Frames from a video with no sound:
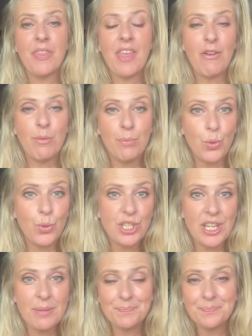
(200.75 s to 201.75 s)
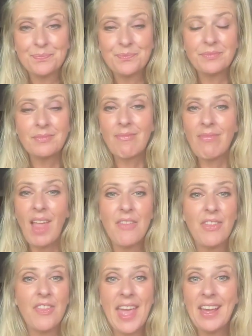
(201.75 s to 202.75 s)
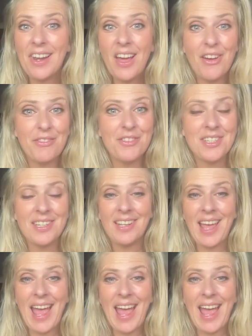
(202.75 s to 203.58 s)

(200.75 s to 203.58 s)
they're important, and that they are loved.